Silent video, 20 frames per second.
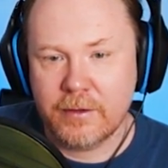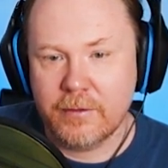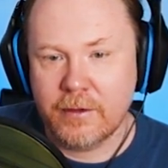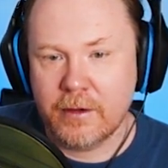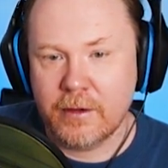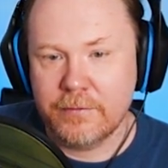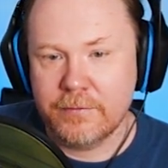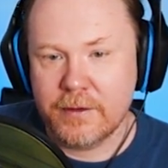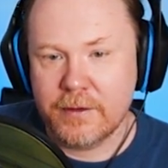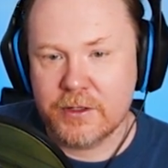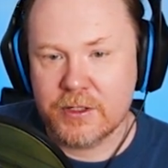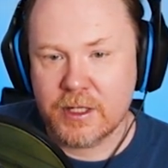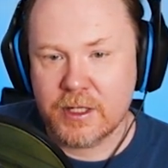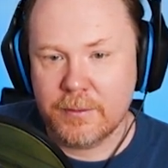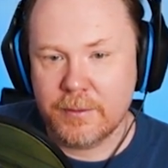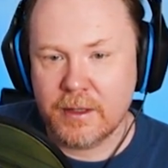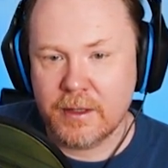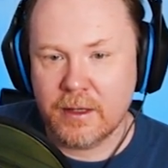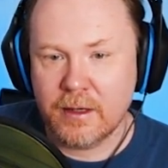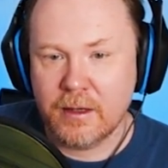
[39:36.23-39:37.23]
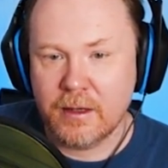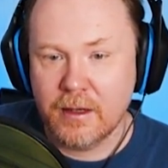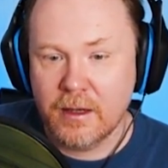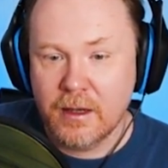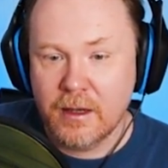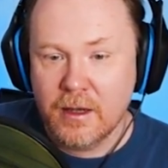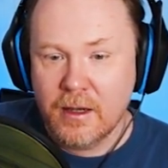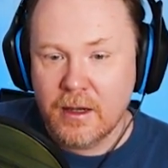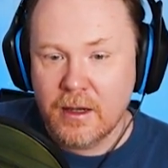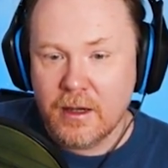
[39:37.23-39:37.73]
face shape there.
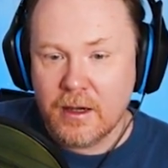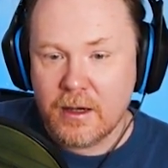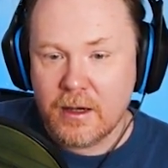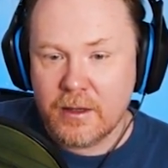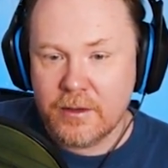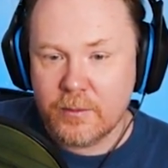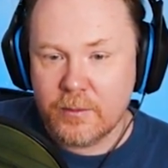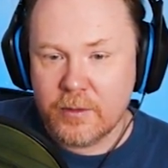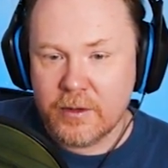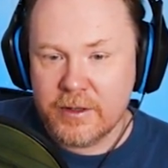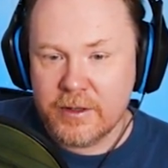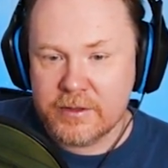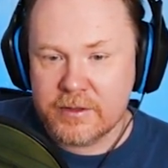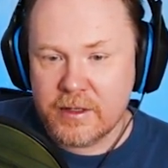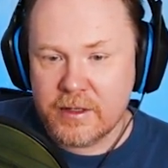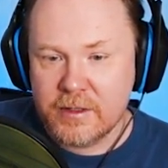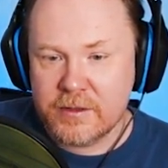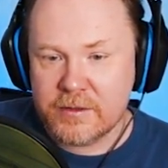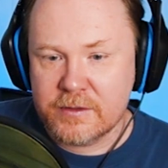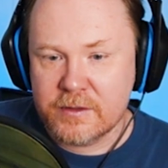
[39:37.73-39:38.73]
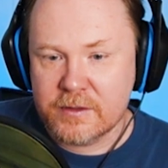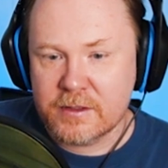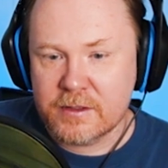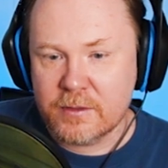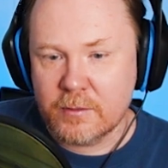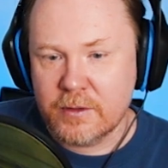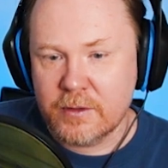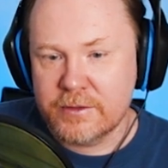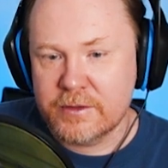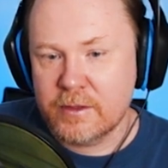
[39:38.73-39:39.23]
Otherwise, it's just the
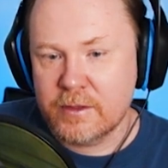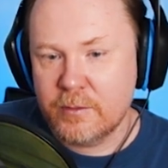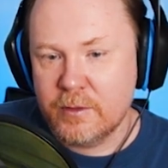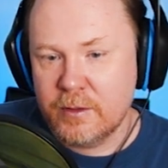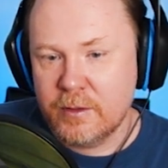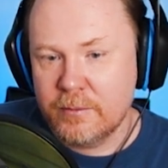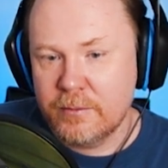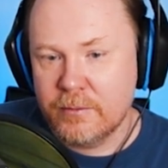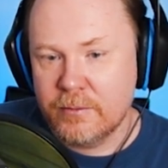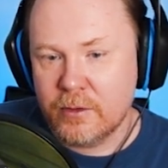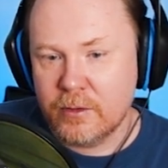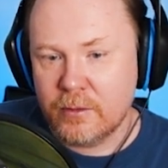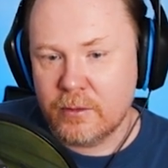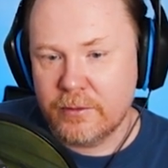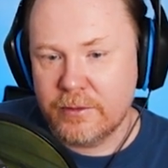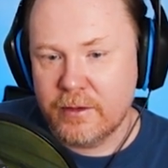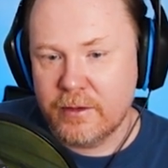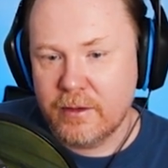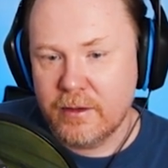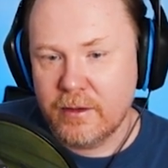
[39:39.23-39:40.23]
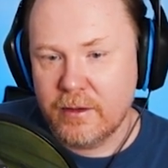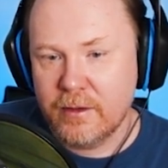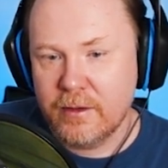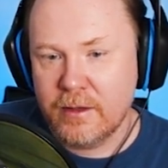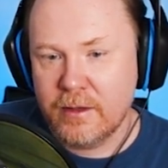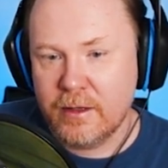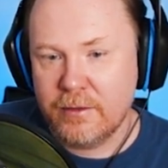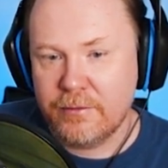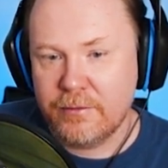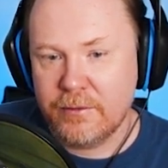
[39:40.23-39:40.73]
ones that we modeled
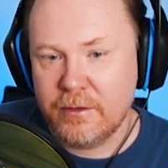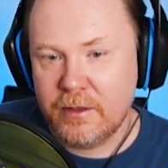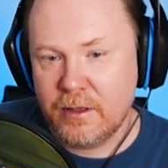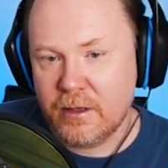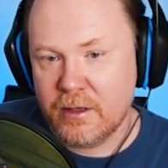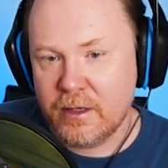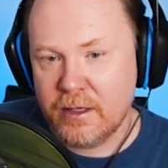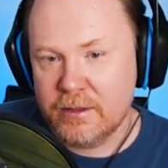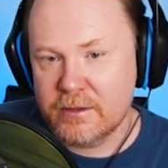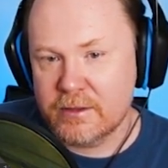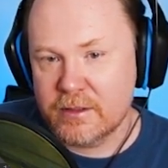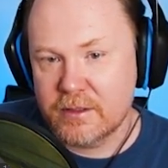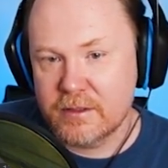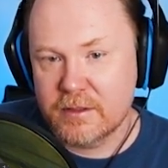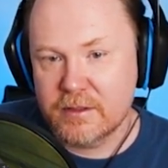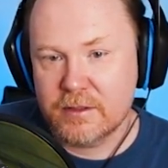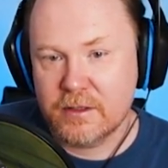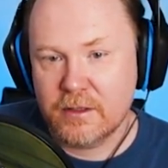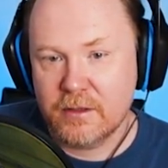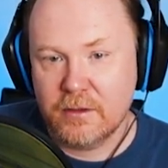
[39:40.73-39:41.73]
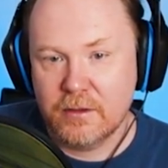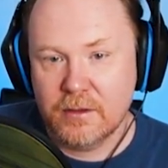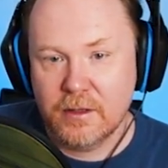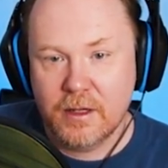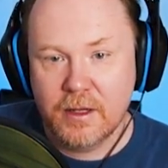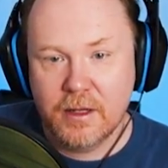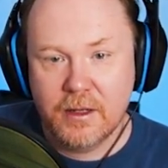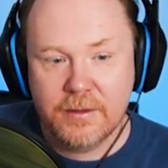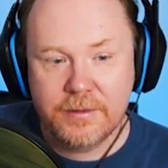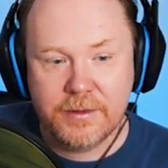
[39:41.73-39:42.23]
there for the eyes. So
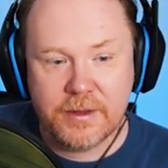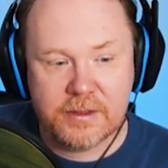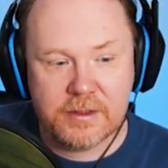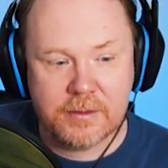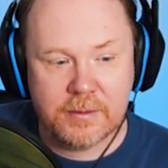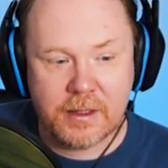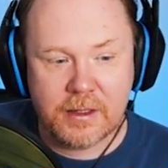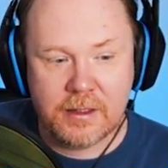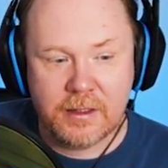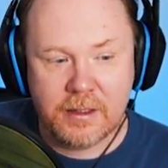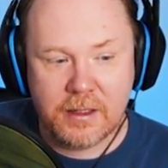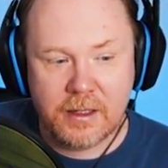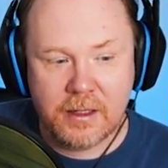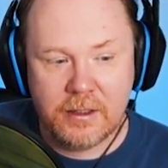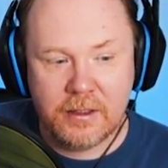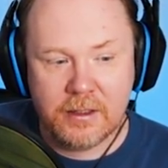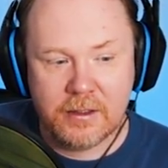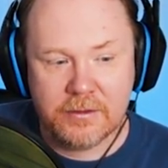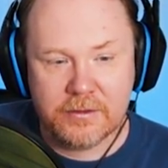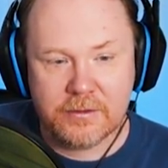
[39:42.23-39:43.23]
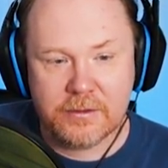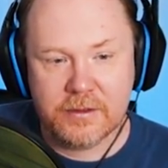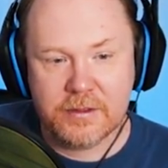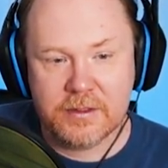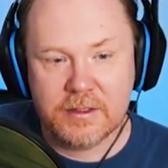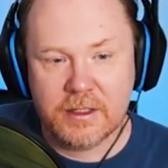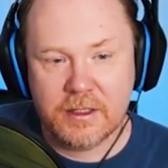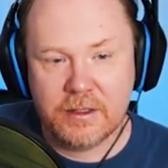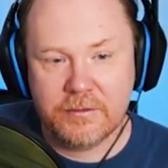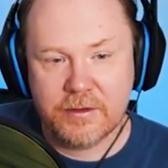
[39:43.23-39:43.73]
that's about it. And you can sort of
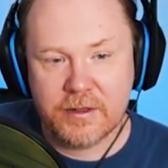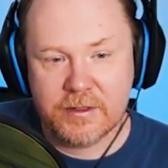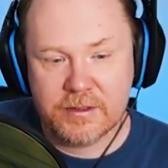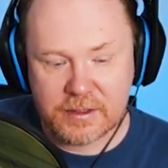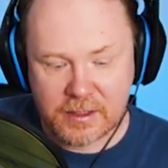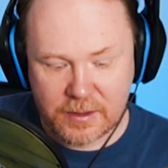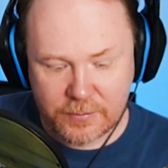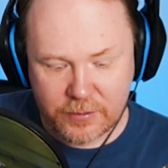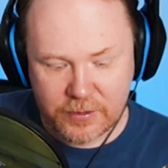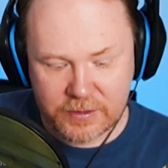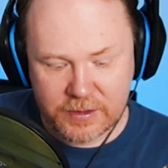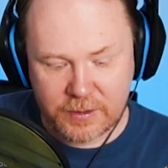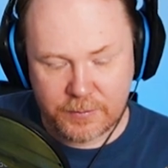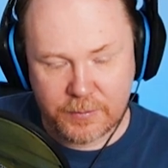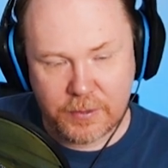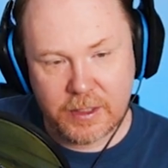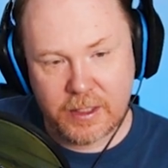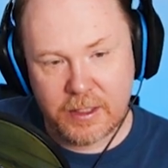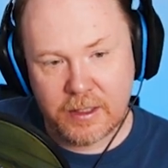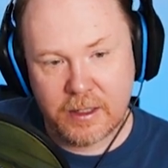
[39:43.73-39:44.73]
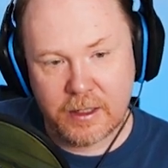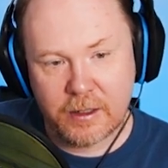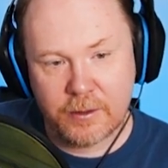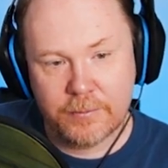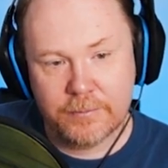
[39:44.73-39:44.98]
see if I start pressing play now.